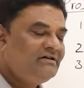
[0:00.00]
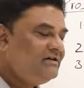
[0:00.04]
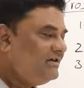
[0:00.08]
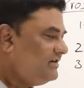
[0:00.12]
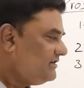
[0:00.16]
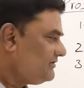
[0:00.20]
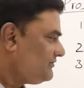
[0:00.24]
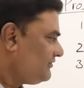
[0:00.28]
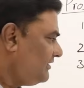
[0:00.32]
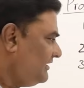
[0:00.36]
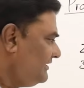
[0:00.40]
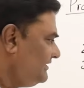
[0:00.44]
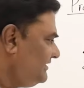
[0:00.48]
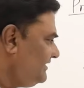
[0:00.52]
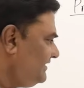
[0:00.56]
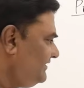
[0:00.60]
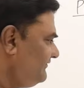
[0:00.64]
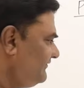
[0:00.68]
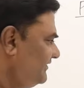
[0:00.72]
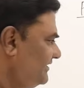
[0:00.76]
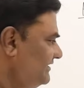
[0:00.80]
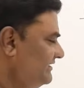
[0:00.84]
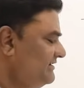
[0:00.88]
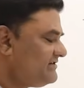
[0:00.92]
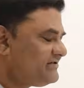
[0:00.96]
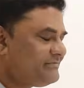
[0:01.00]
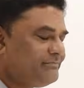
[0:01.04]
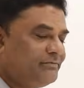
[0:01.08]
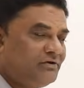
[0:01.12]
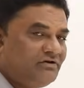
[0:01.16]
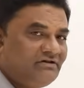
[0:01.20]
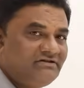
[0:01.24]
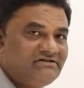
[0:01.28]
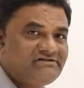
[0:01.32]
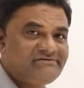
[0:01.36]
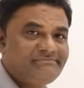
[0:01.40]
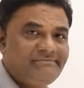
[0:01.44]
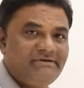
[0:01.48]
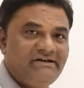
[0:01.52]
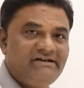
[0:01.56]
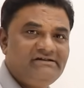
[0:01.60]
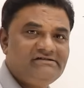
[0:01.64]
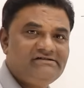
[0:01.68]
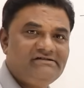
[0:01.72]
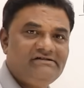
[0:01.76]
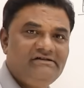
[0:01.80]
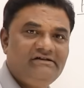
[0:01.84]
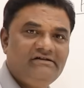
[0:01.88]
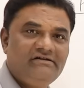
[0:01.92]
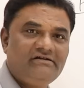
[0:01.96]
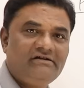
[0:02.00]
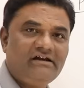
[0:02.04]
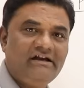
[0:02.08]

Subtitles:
So I need very small space here.